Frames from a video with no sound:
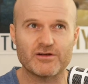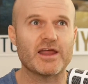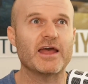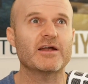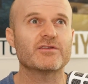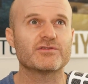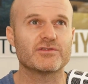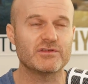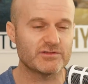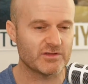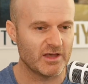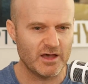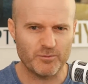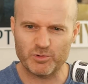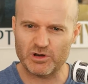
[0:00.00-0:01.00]
And how does this,
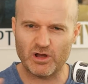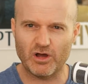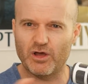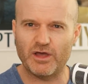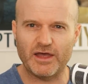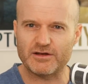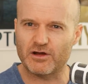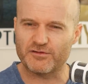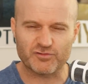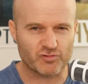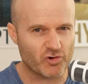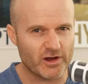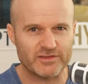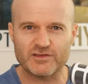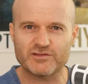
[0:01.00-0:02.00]
and I've
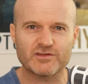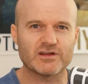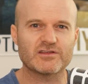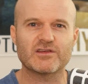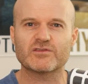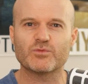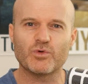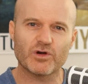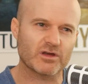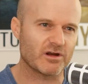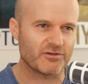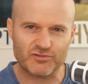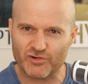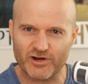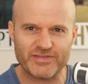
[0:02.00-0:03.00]
tried this and it doesn't work, and
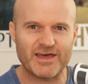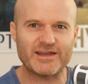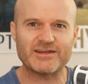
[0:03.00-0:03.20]
I've tried that